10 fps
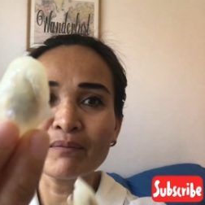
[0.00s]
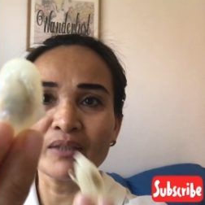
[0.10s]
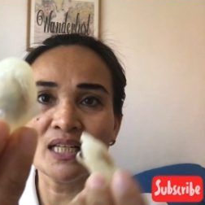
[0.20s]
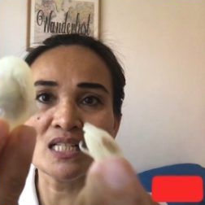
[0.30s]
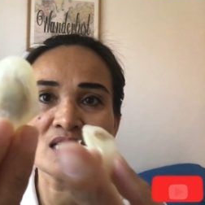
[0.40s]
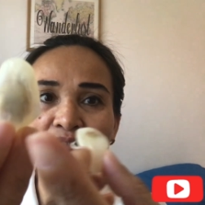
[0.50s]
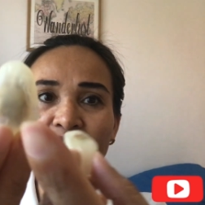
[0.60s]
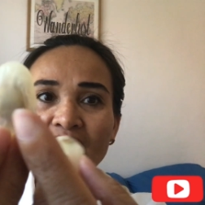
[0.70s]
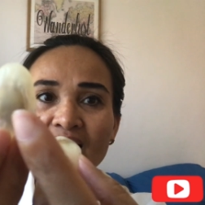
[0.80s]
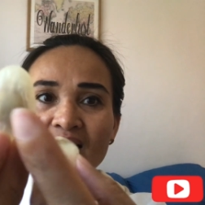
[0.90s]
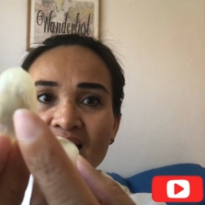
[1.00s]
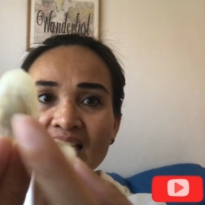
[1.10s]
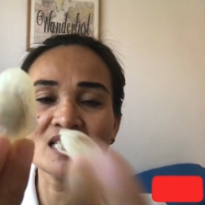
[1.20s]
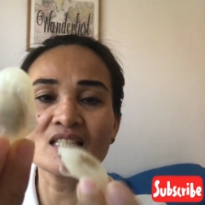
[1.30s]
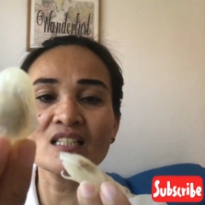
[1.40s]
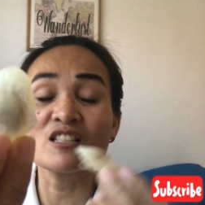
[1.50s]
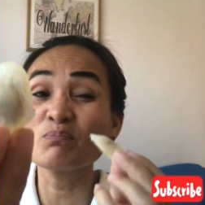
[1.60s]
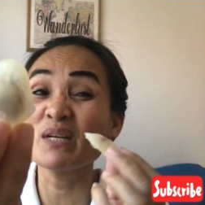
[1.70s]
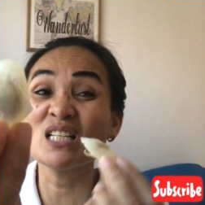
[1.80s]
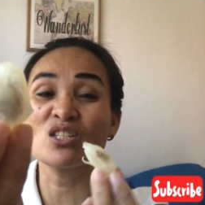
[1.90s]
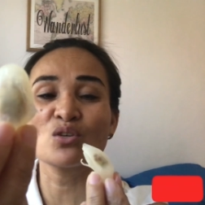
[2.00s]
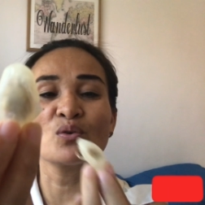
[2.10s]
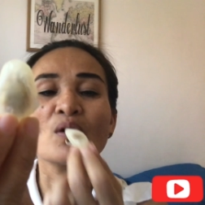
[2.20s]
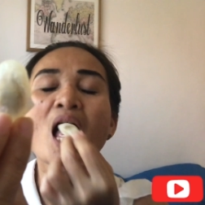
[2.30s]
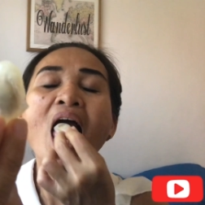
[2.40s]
because of the seed. It's big too.